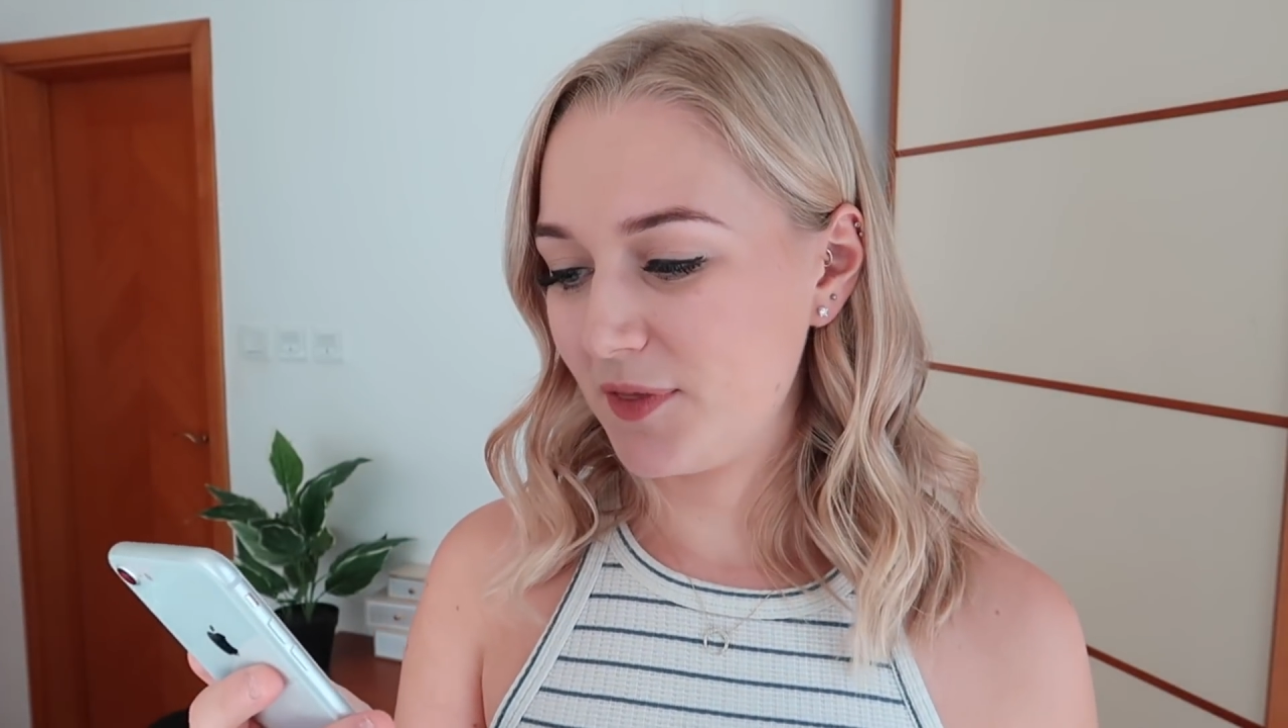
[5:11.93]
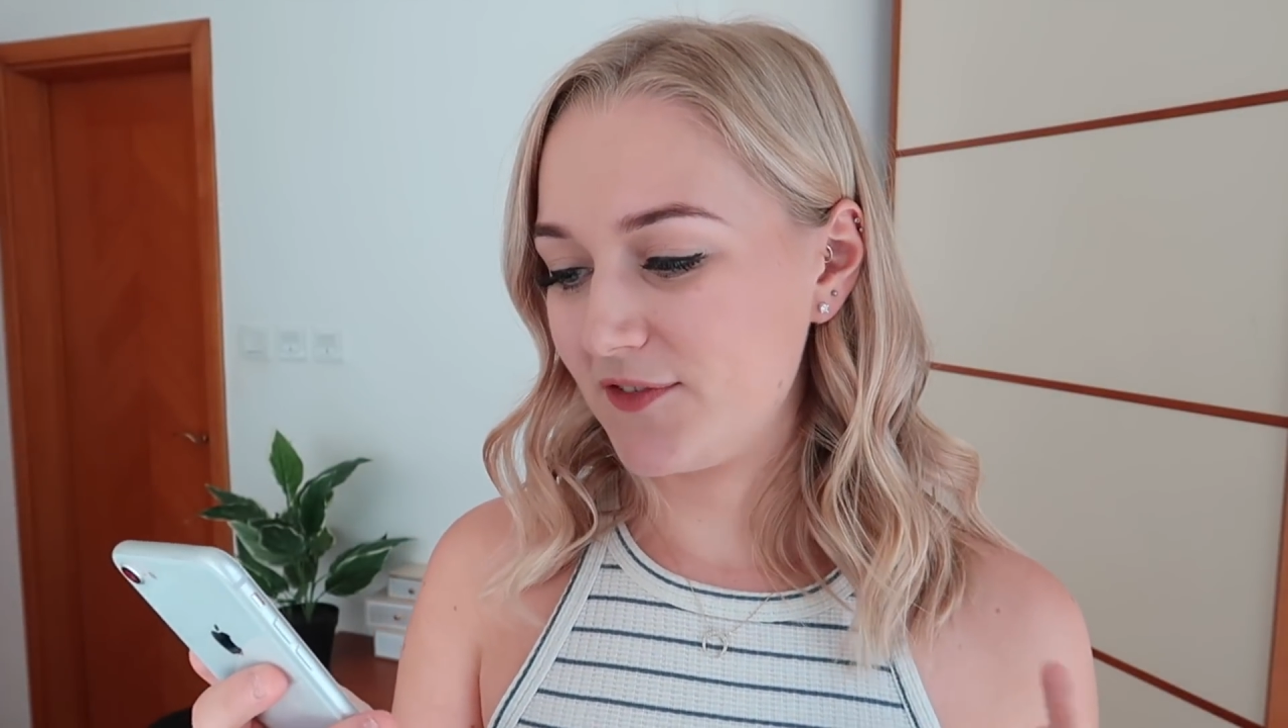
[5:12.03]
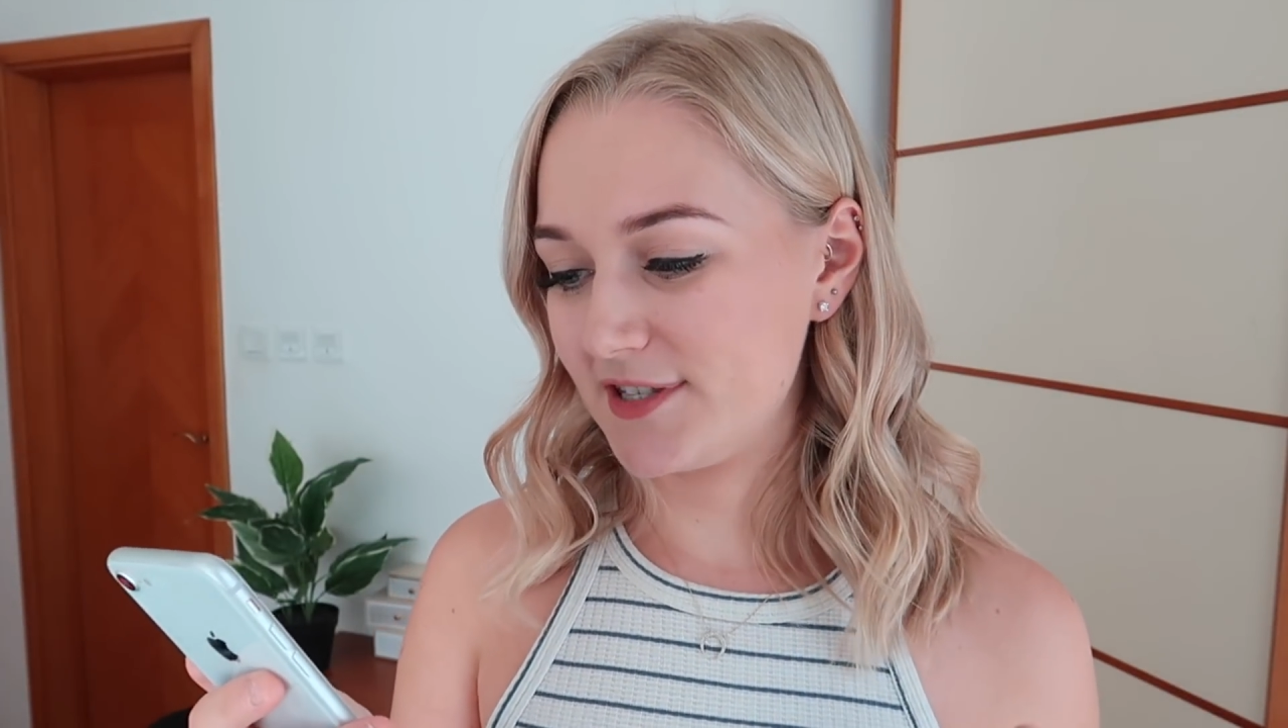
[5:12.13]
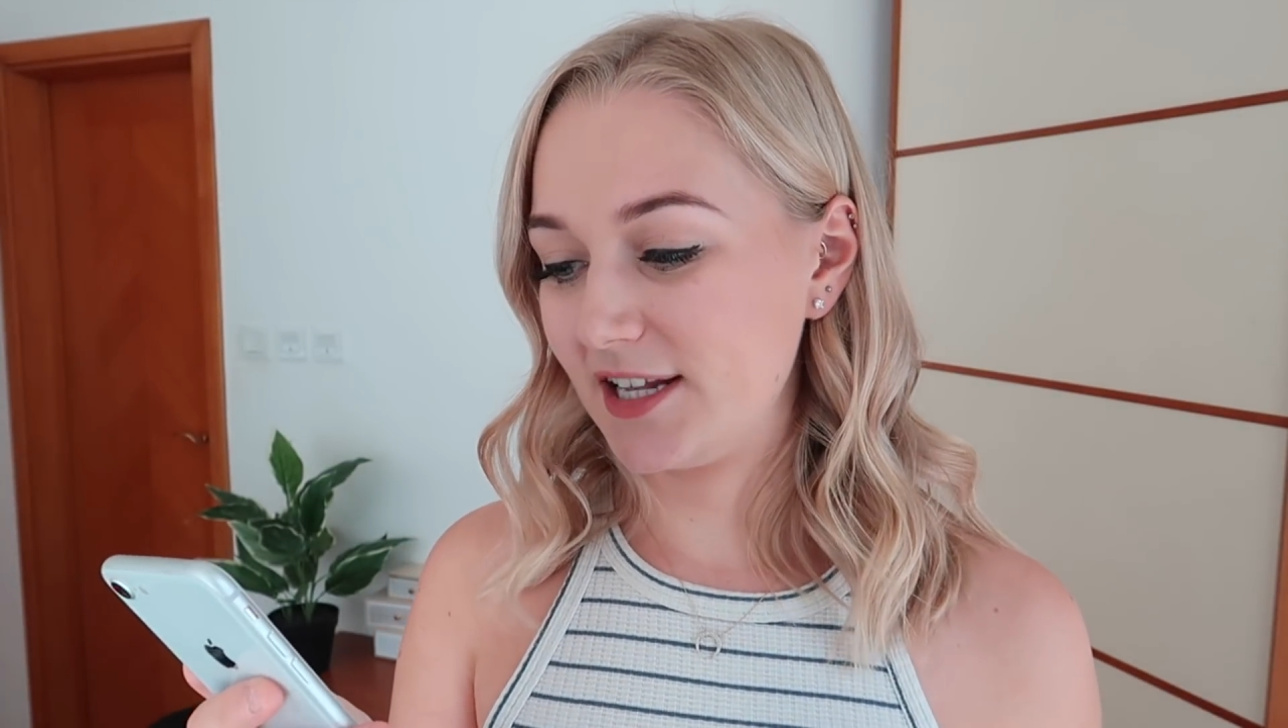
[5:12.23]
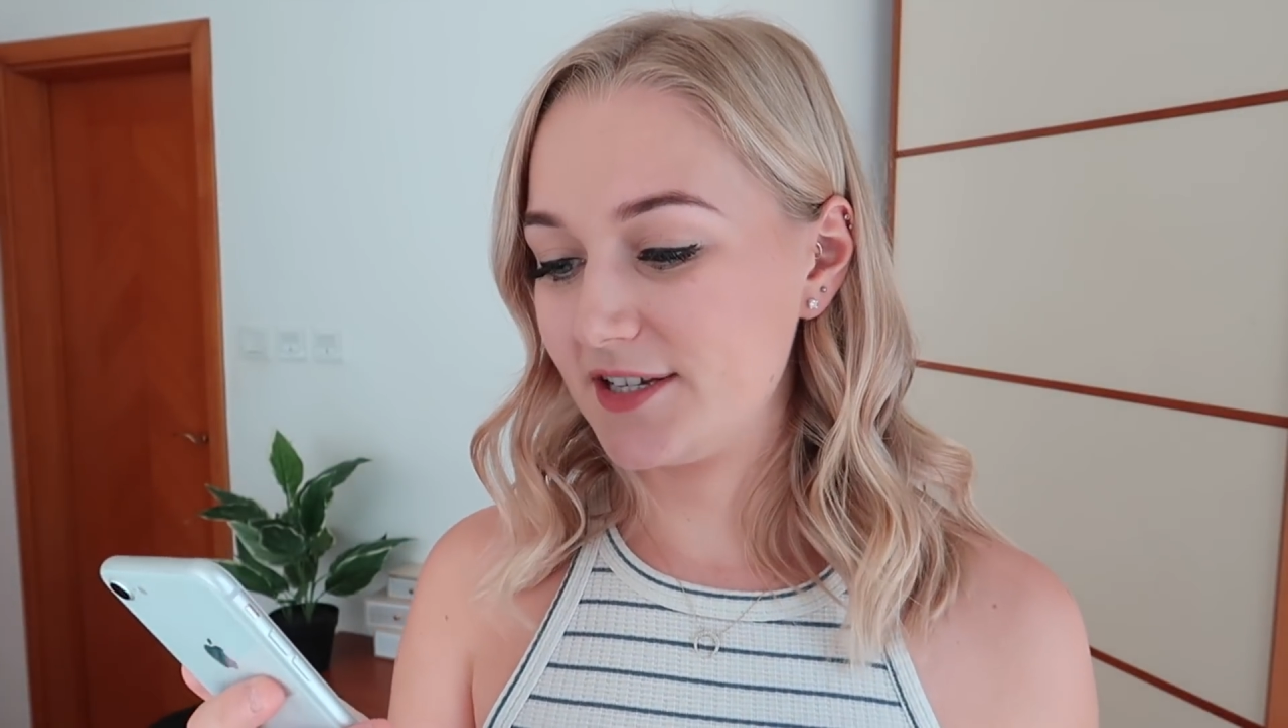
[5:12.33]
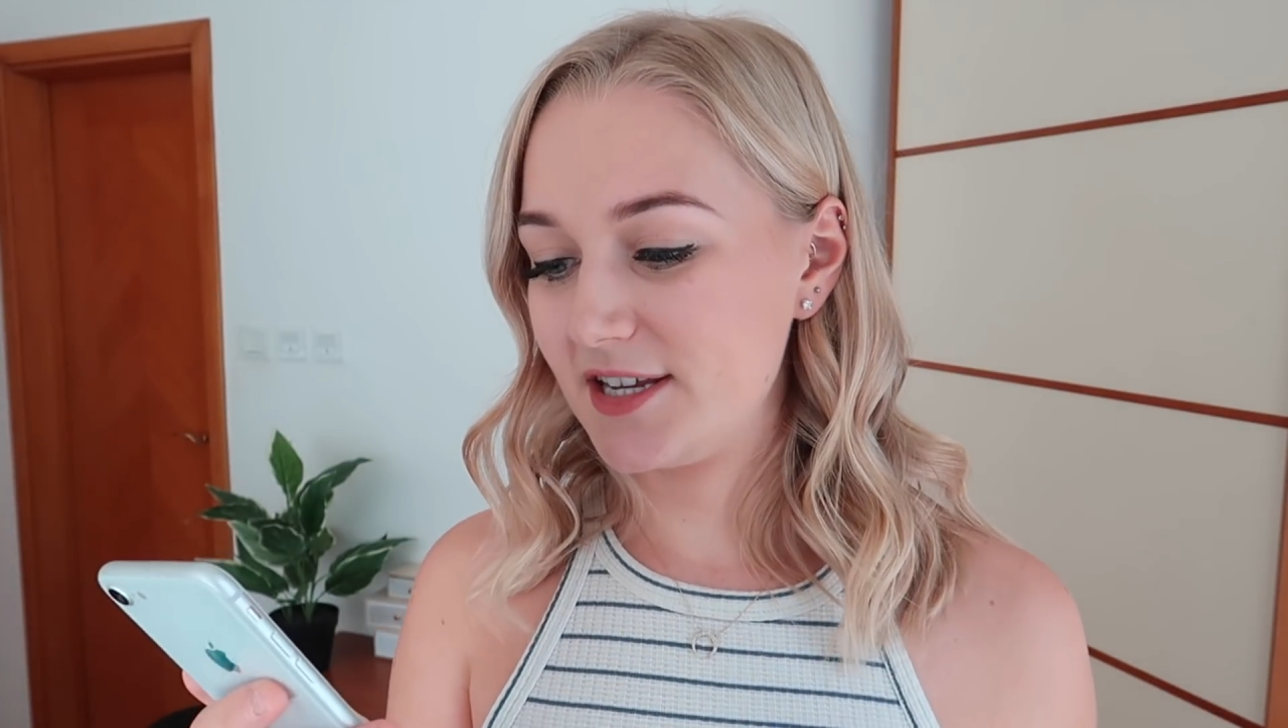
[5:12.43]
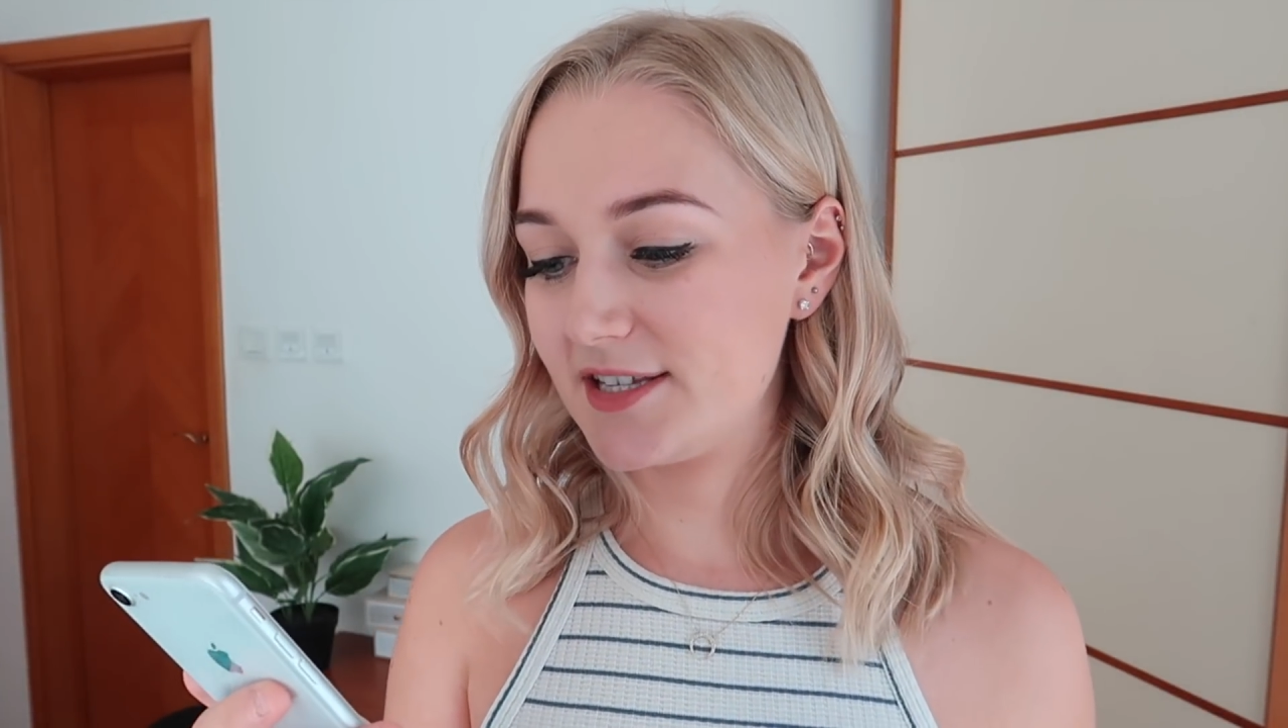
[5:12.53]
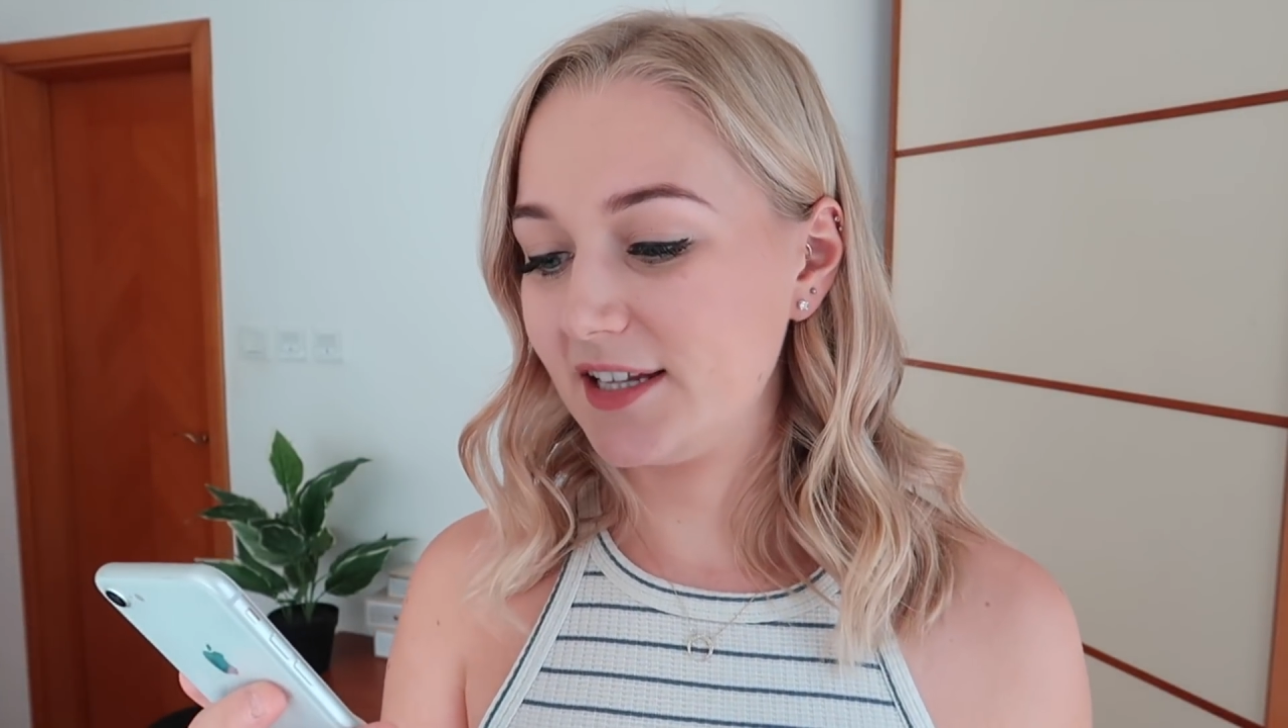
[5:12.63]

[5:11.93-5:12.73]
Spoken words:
facilities